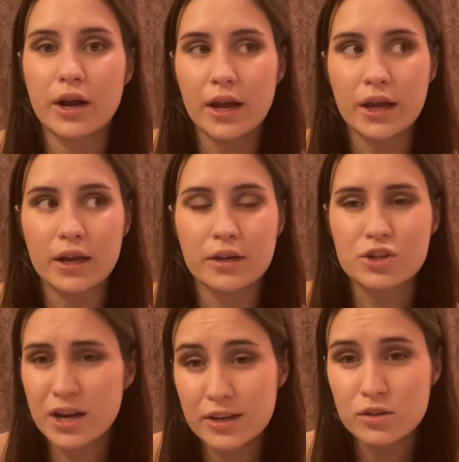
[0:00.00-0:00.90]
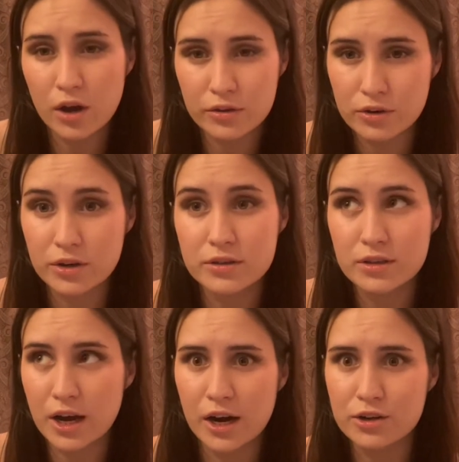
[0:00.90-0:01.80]
a Chinese author
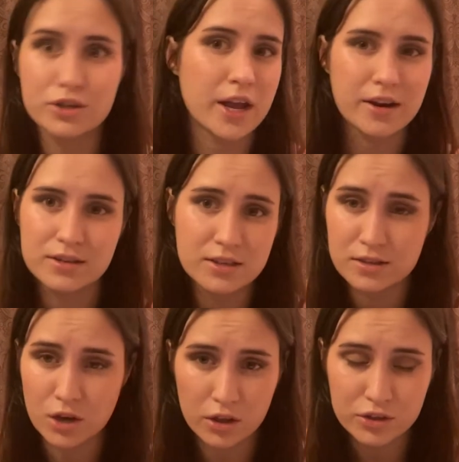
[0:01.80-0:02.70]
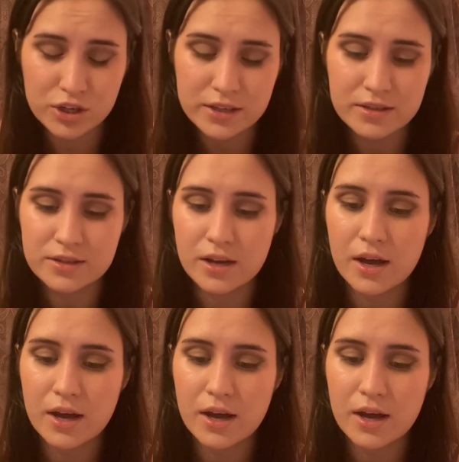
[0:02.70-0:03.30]
slash anesthesiologist.